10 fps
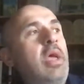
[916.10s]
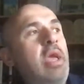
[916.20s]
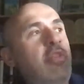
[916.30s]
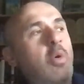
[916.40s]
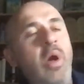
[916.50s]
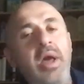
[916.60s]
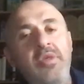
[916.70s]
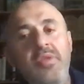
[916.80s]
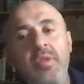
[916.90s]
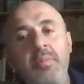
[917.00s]
in the
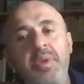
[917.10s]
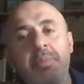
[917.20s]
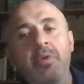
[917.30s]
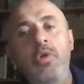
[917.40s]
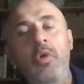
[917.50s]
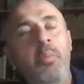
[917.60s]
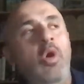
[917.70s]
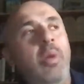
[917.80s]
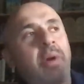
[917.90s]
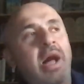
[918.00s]
West, people know
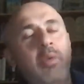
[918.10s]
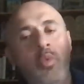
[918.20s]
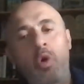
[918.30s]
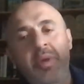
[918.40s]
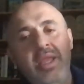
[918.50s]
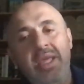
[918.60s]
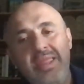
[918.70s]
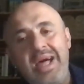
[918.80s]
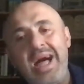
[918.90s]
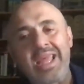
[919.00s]
more about Roman
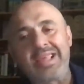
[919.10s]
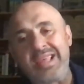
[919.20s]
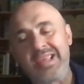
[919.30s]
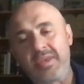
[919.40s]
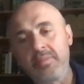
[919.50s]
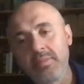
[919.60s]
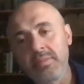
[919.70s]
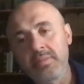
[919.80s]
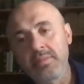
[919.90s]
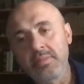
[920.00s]
Catholicism